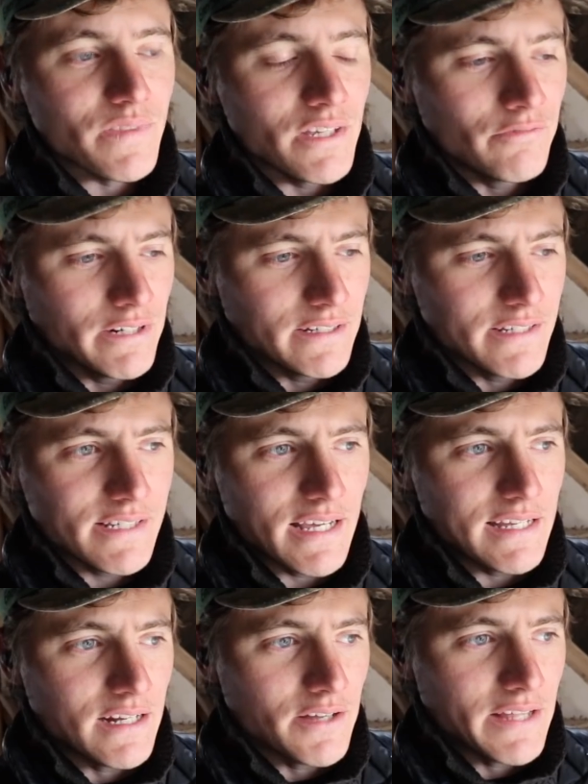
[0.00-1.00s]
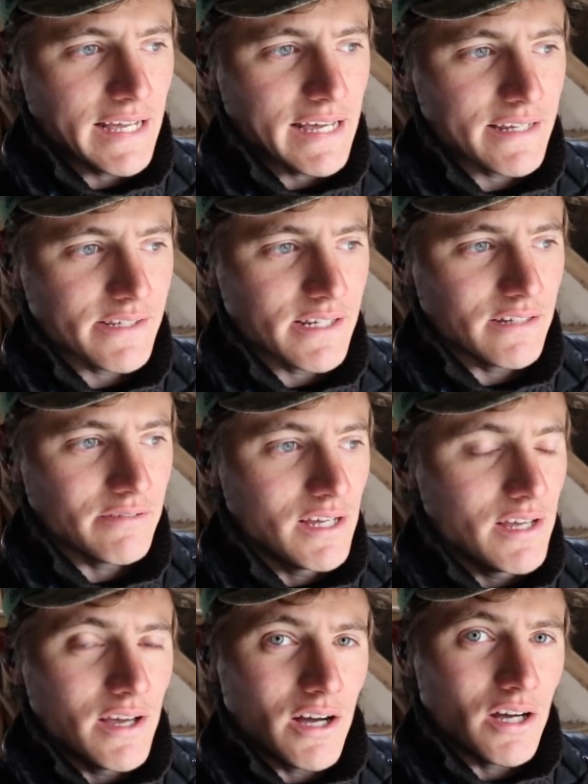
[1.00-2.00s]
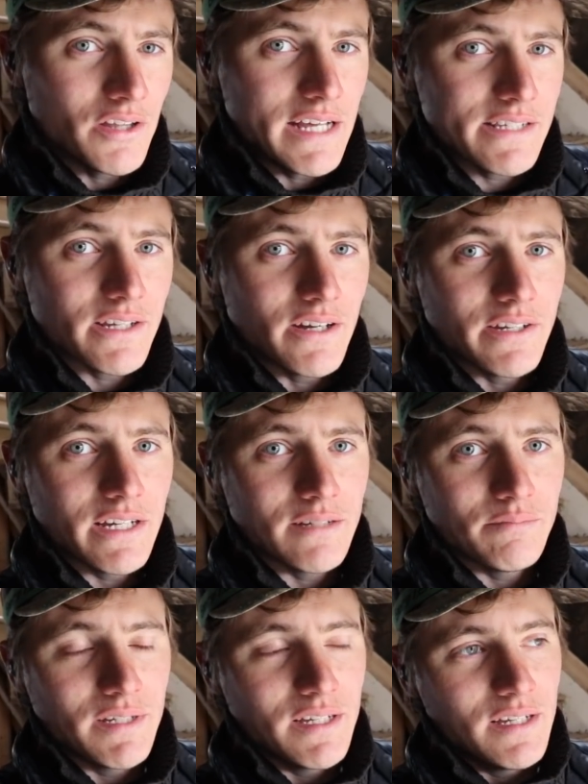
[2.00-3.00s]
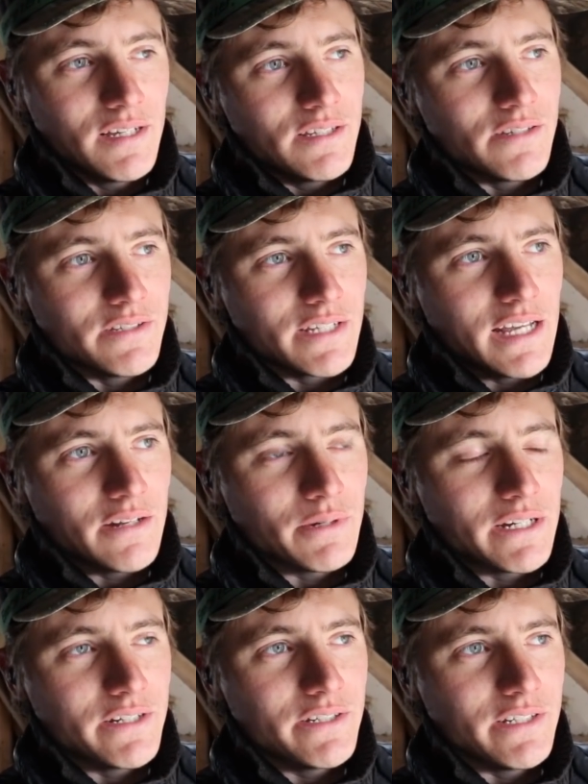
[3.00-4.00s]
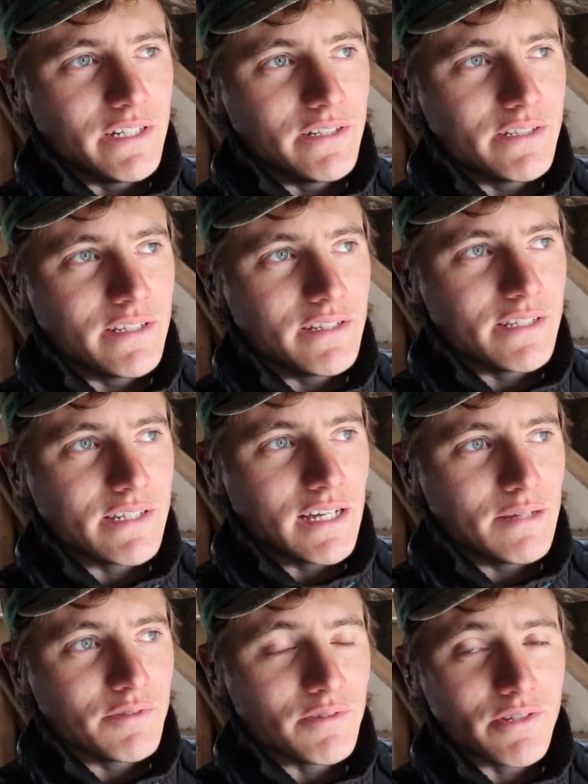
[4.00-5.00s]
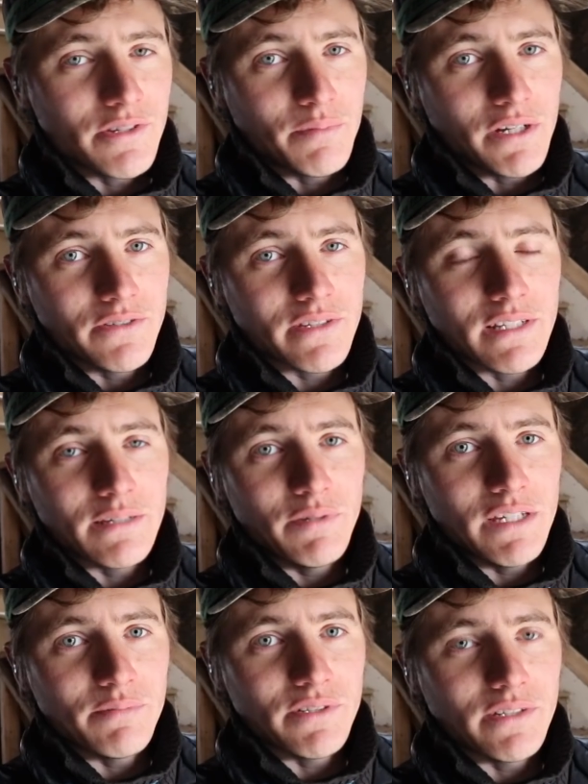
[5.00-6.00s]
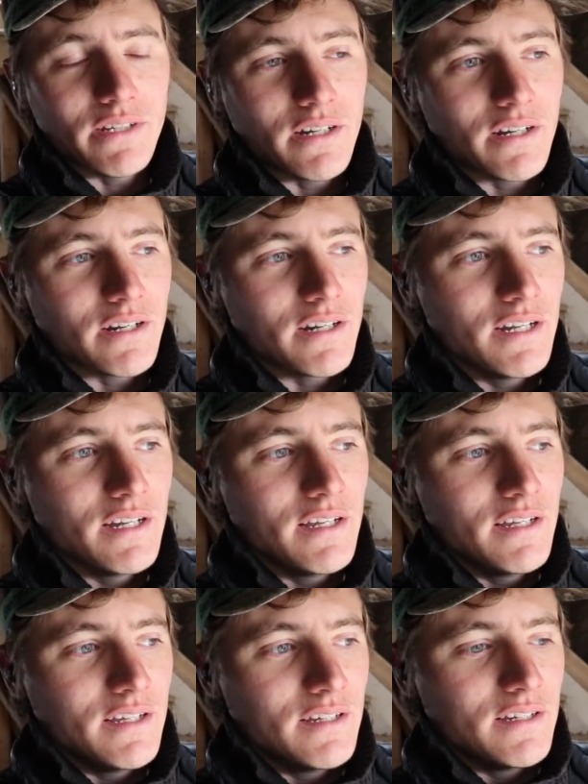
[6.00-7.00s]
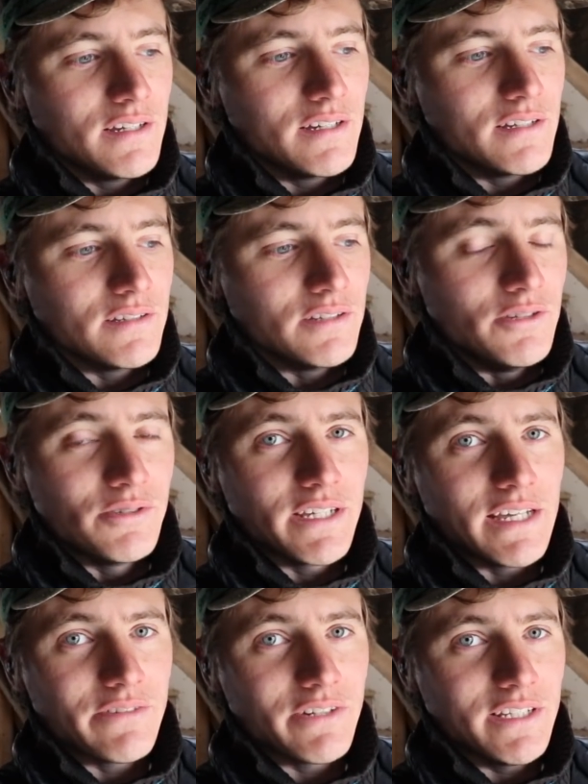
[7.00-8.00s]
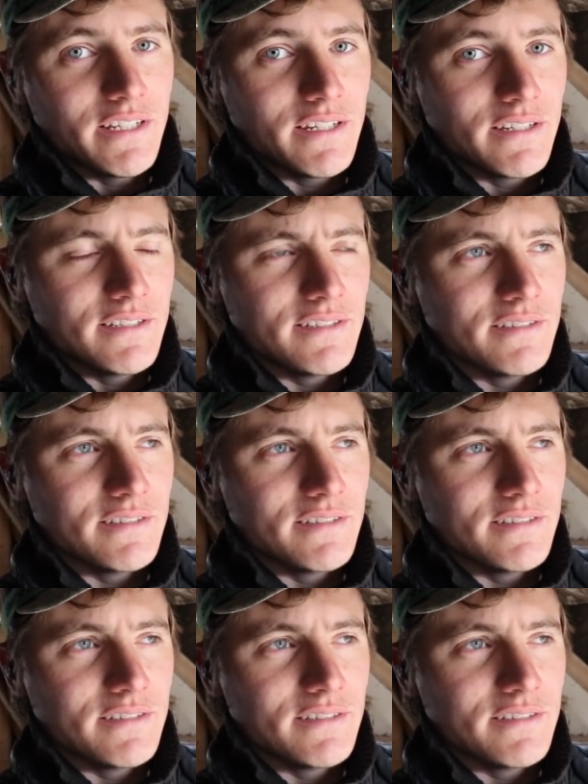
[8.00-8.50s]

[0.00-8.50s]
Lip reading: real estate, all that kind of stuff. All that's gone up. So it's kind of weird. It's at this time where supposedly people are losing everything.